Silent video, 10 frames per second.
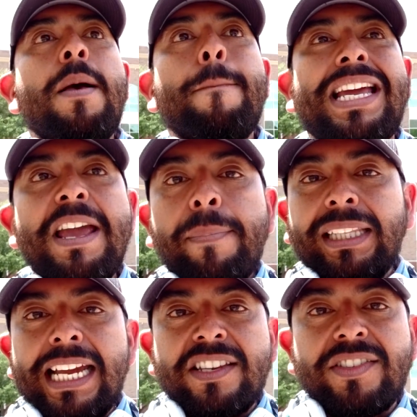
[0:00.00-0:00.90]

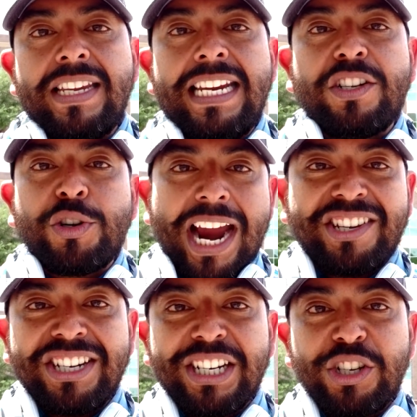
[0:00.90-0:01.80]
manipulates the
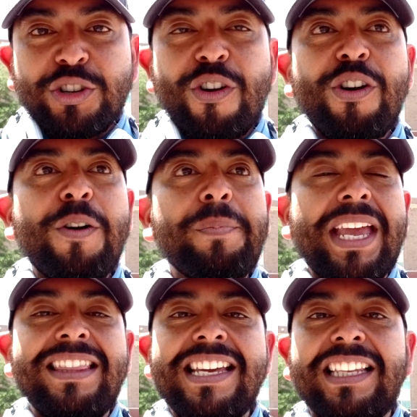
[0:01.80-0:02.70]
traction control
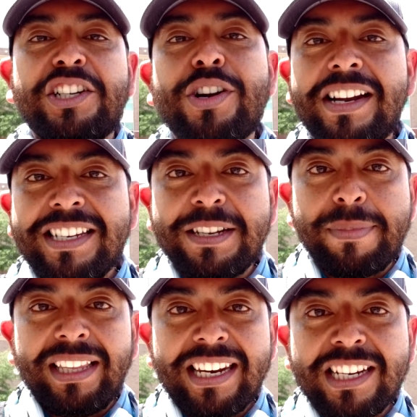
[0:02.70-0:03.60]
and the electronic
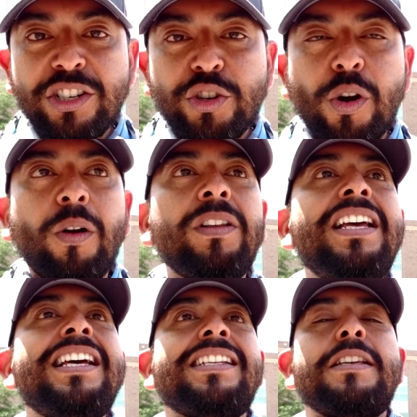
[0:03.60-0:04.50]
stability control
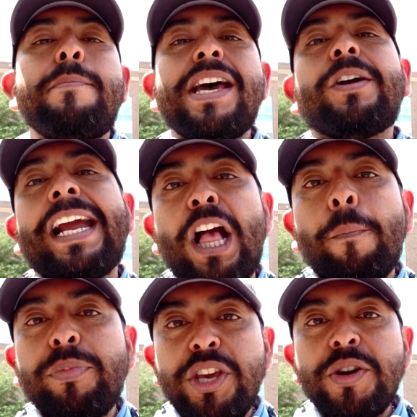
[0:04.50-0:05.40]
to better
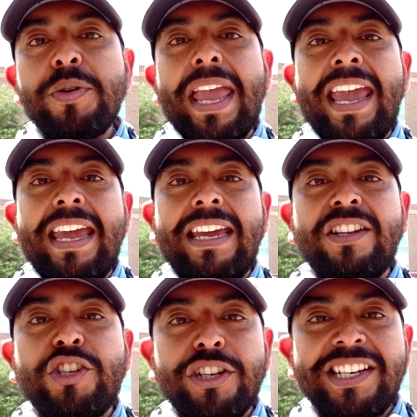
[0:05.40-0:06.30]
help you in
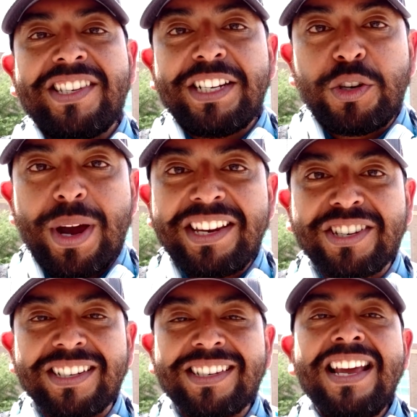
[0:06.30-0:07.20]
certain situations.